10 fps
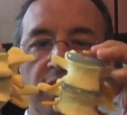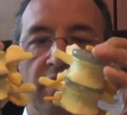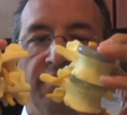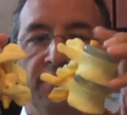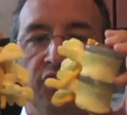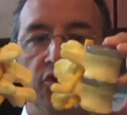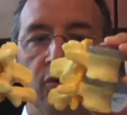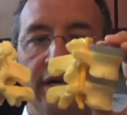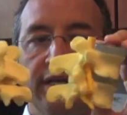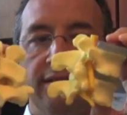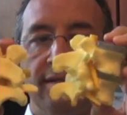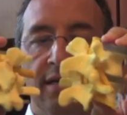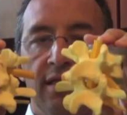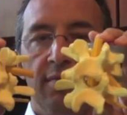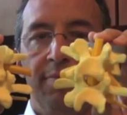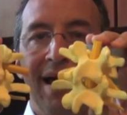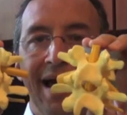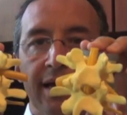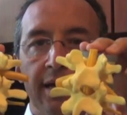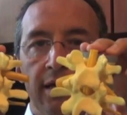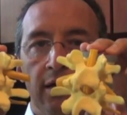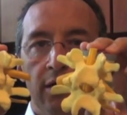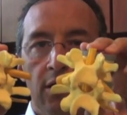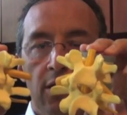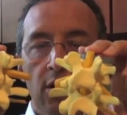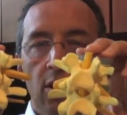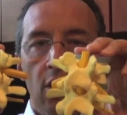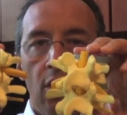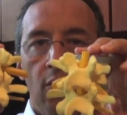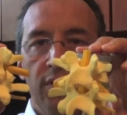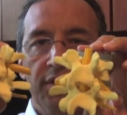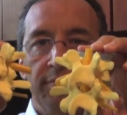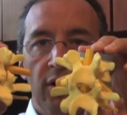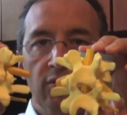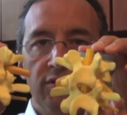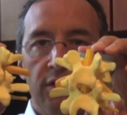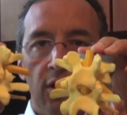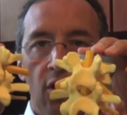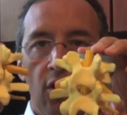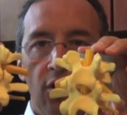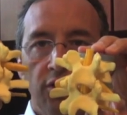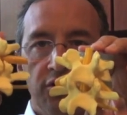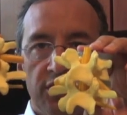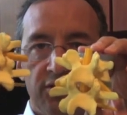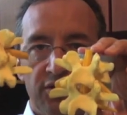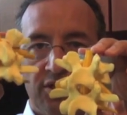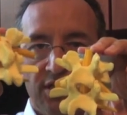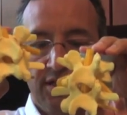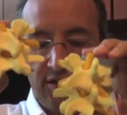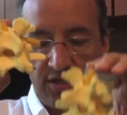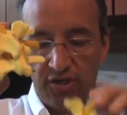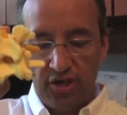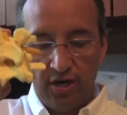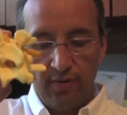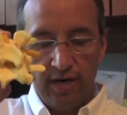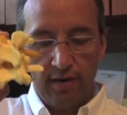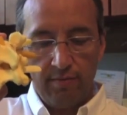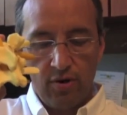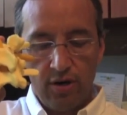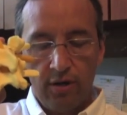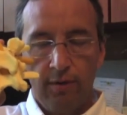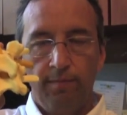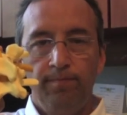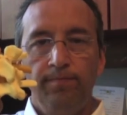of the joints in the back here. When the bones enlarge, such as in this degenerated model,